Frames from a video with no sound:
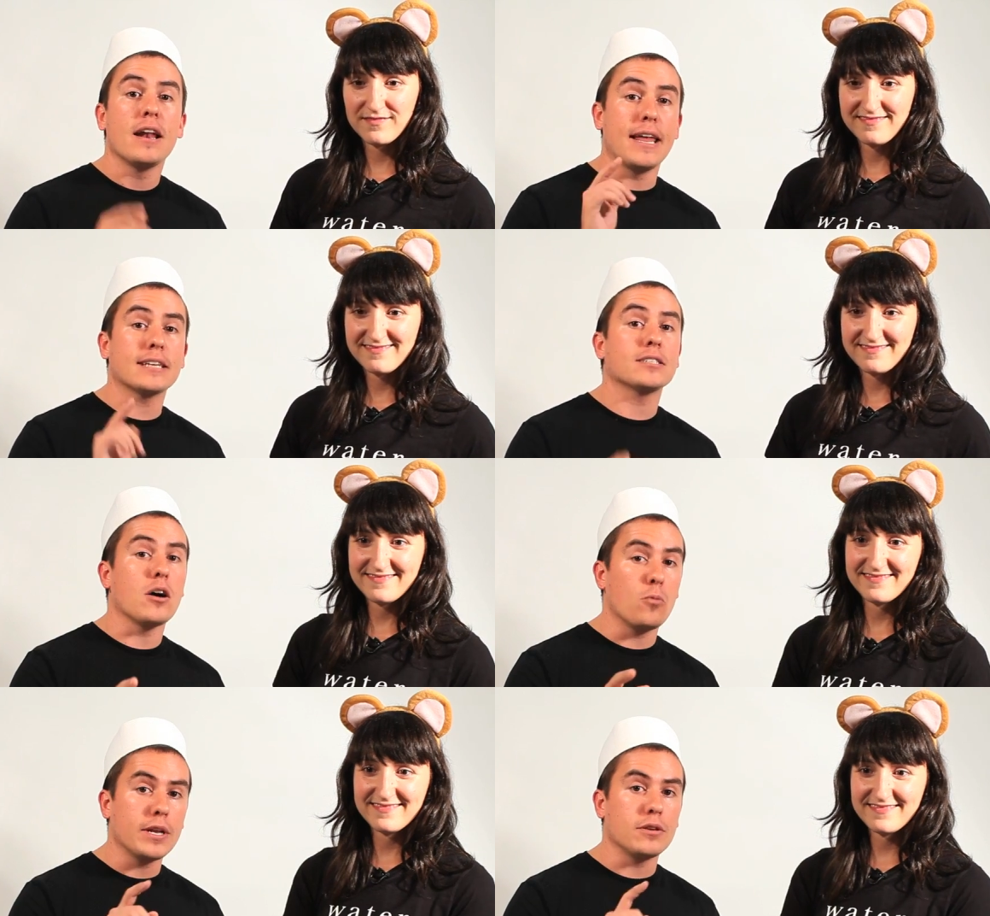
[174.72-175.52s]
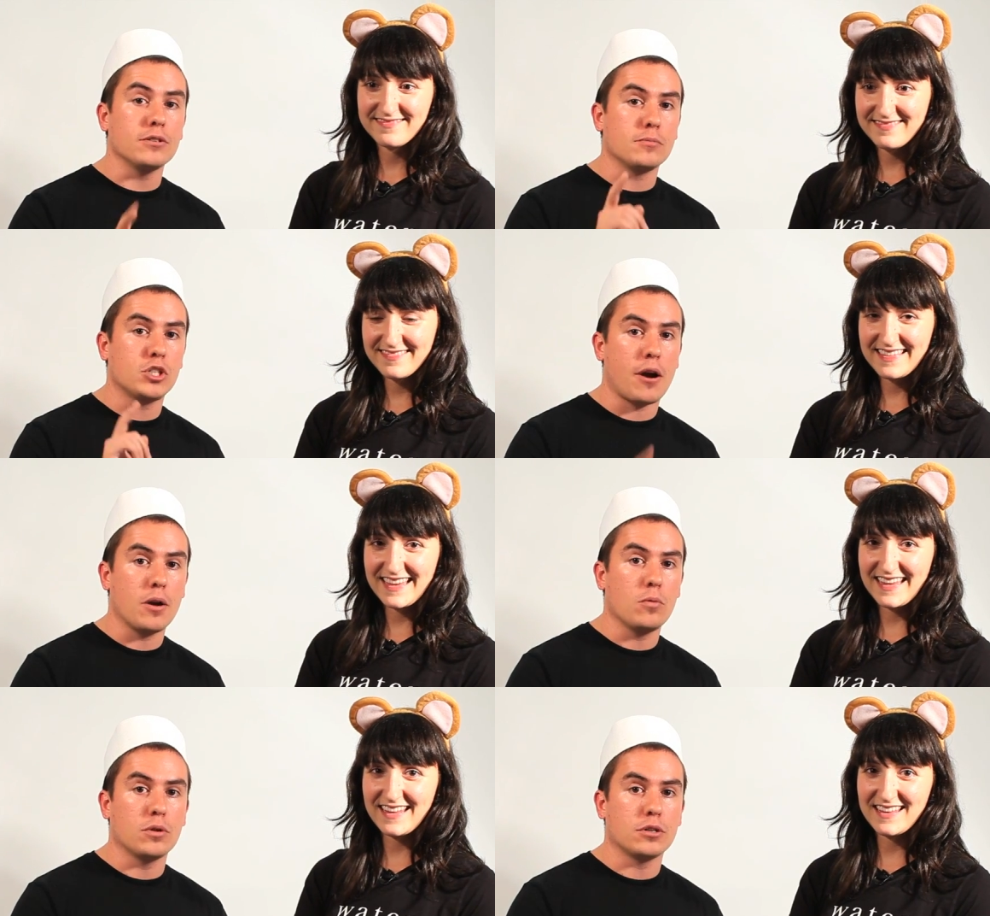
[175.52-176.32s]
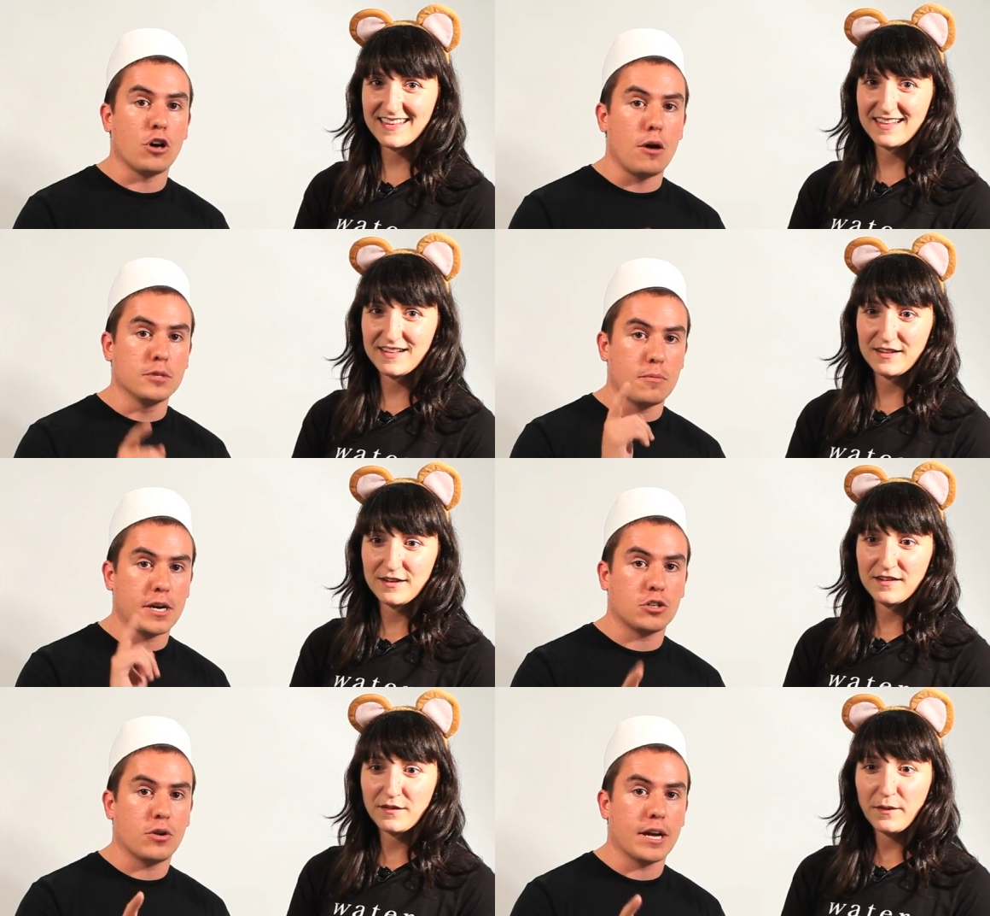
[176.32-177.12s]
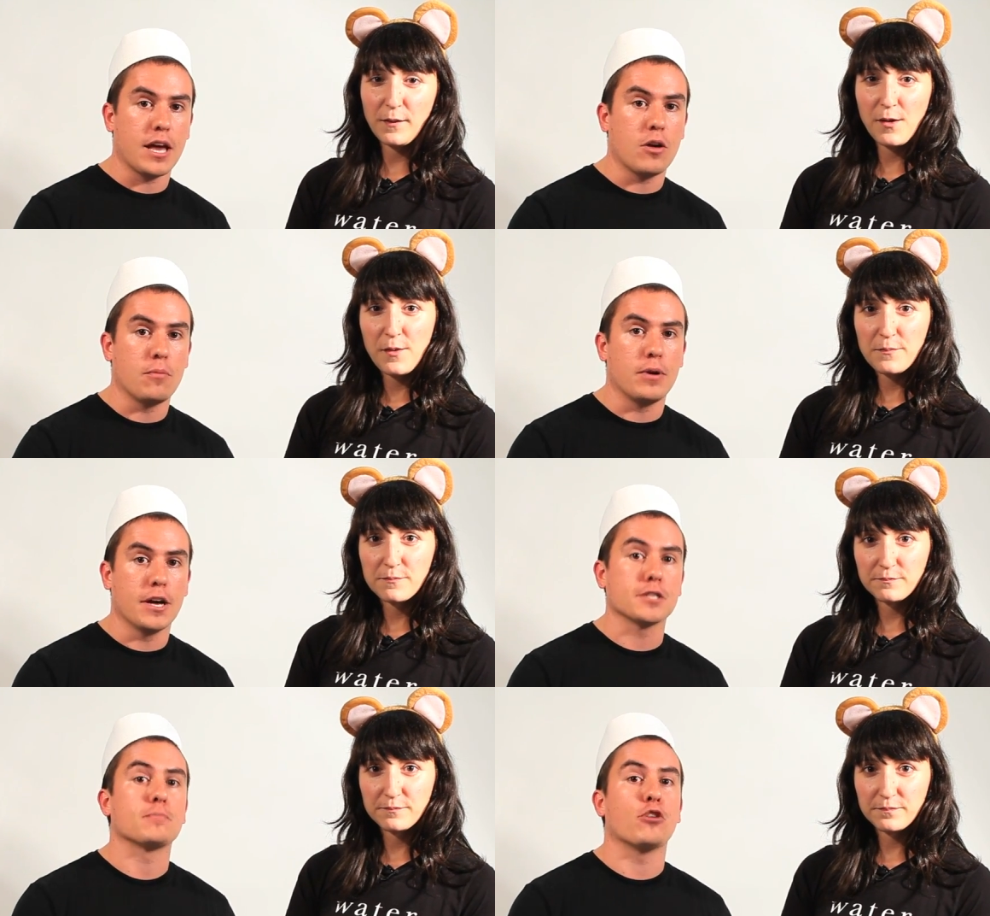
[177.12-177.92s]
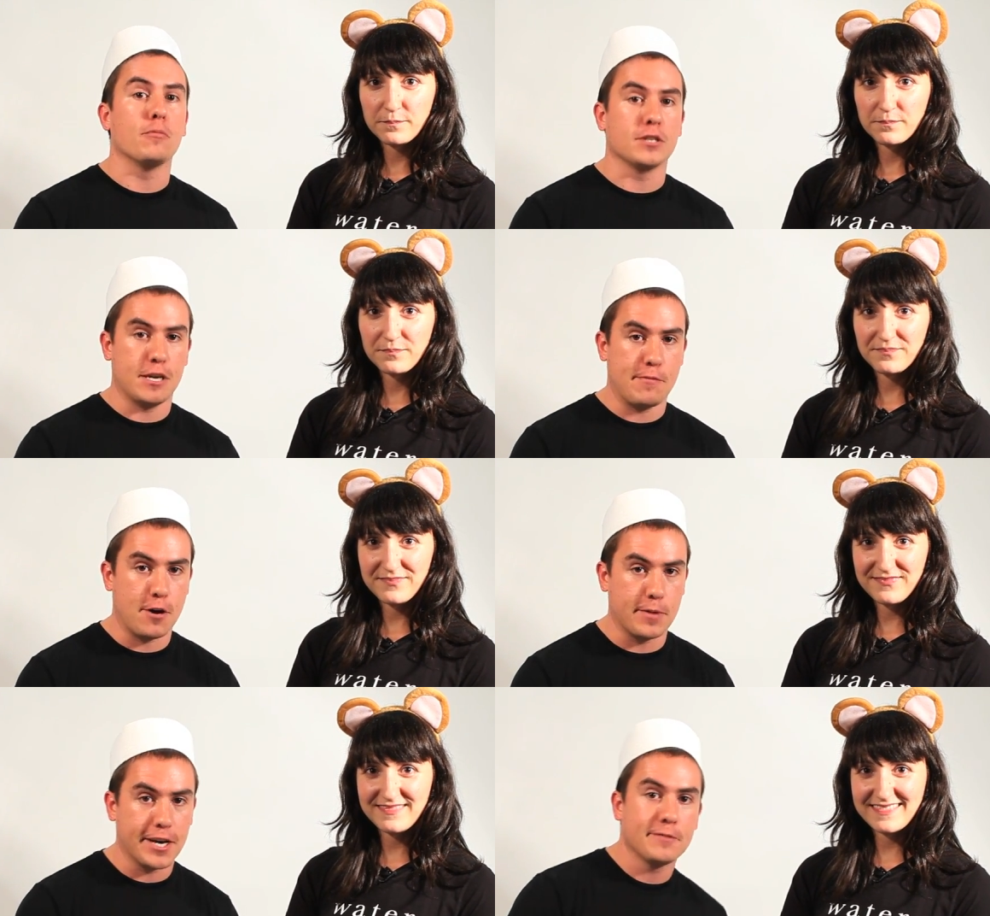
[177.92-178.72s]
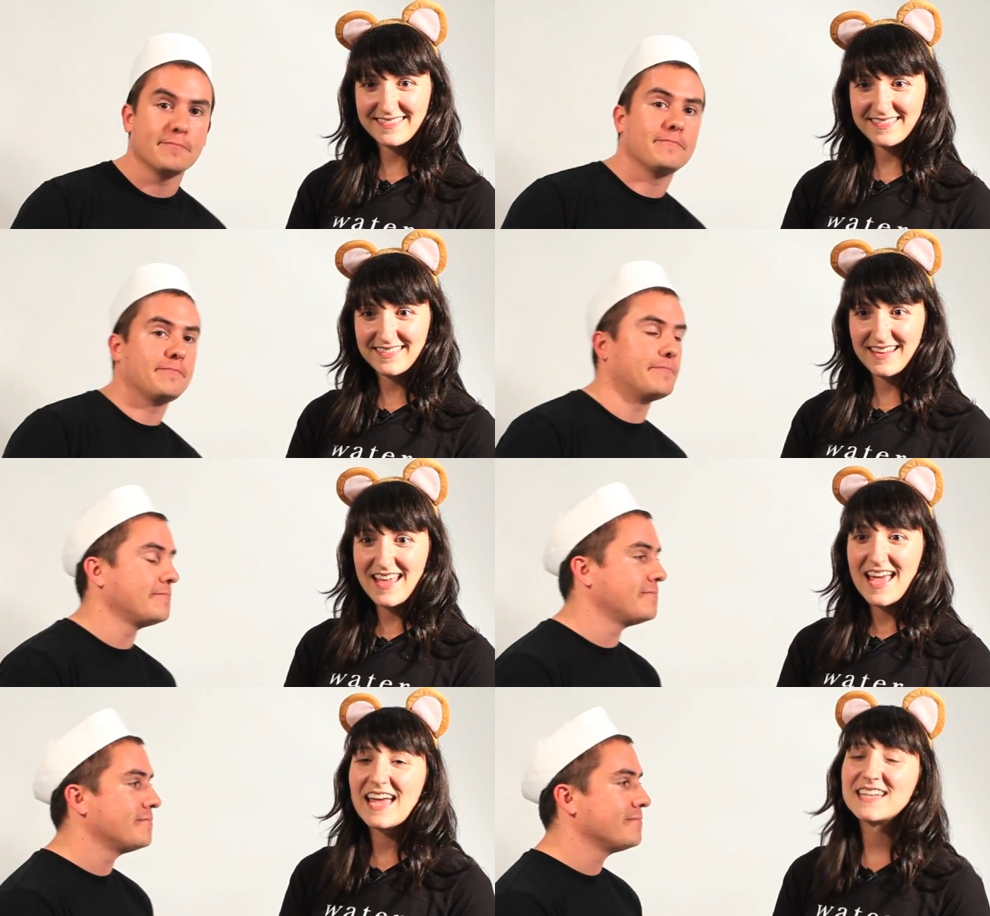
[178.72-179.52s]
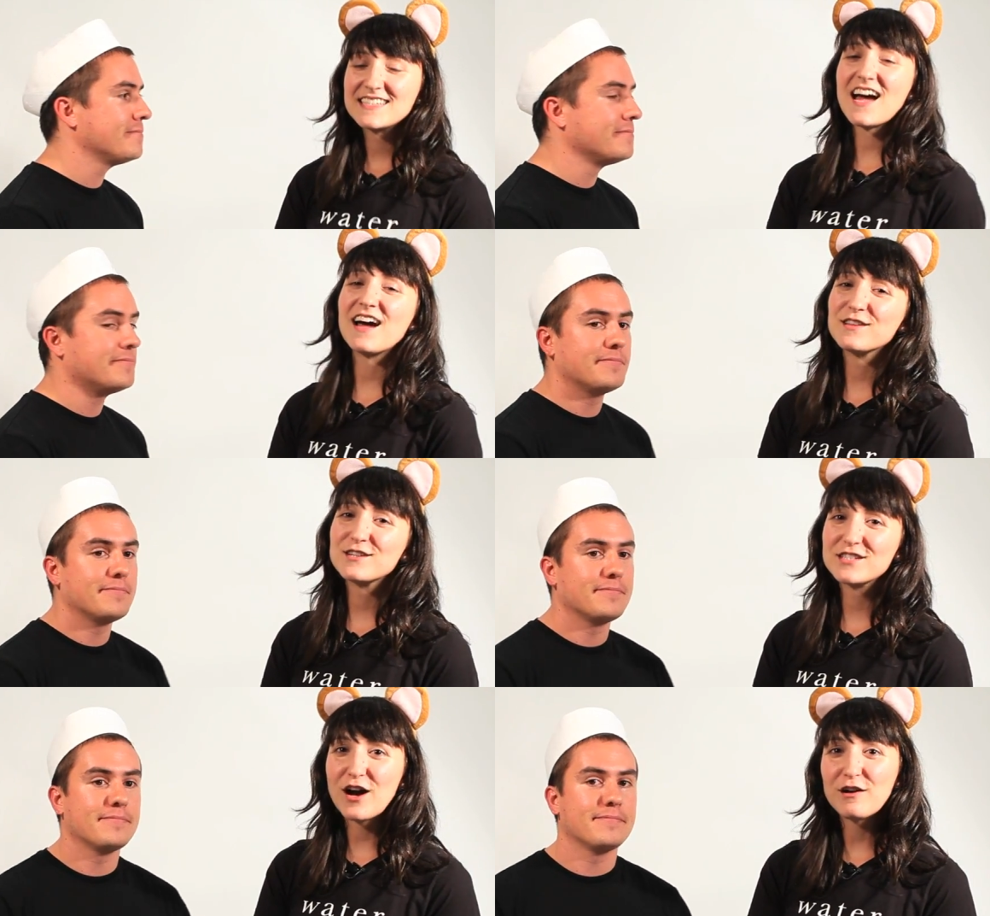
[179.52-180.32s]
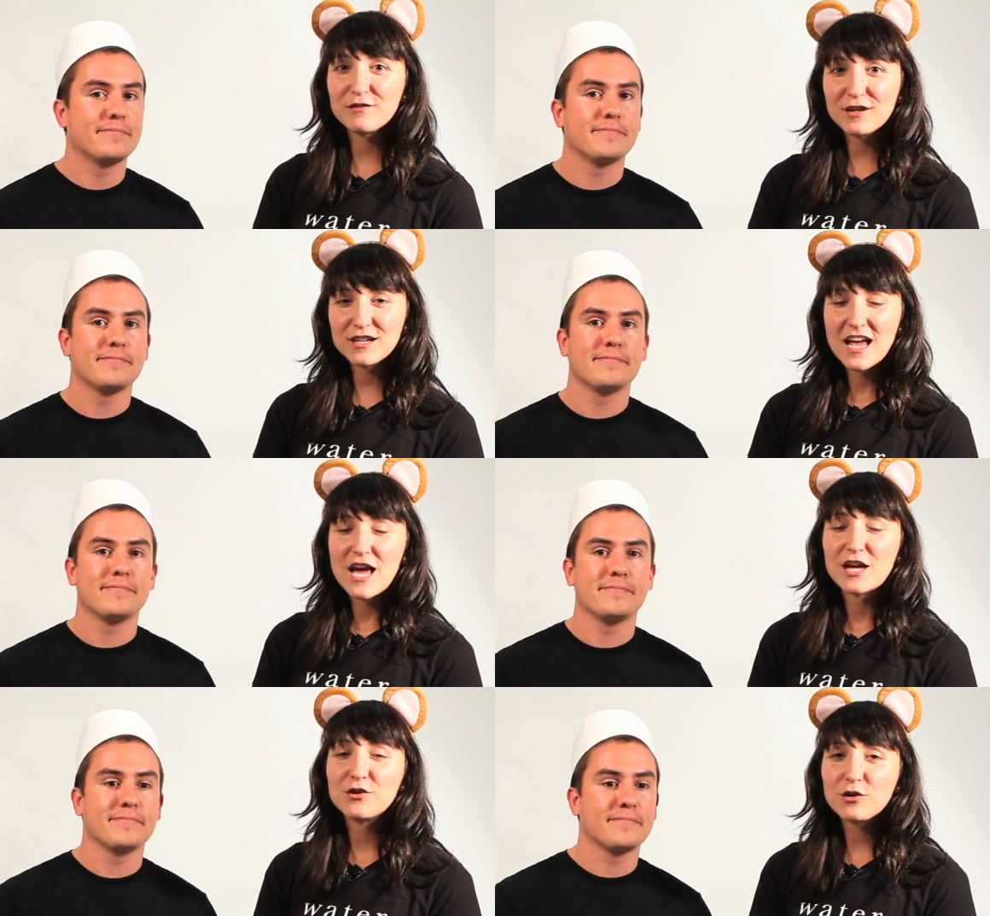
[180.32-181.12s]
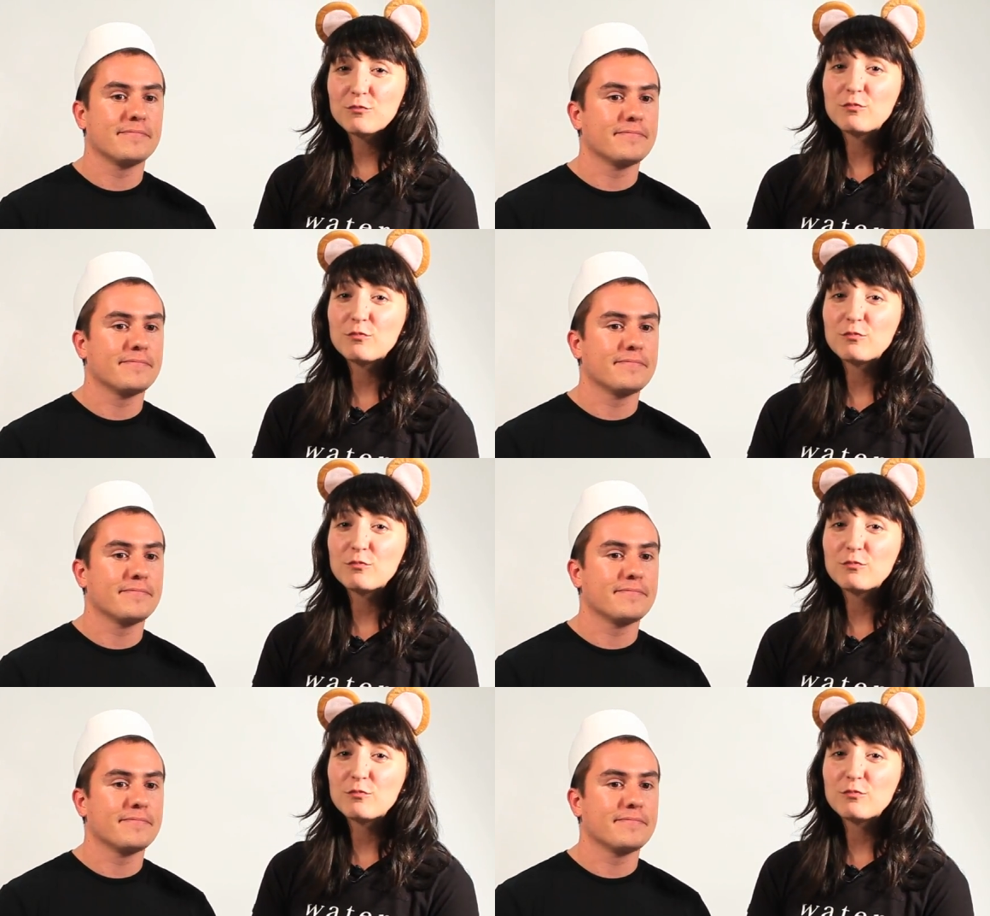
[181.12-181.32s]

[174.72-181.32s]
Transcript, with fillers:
Speaker 1: Next time we do some charity water toms, I'll make sure I get you a pair. That's a promise. Email me.
Speaker 2: Hey Tyler Tarver, your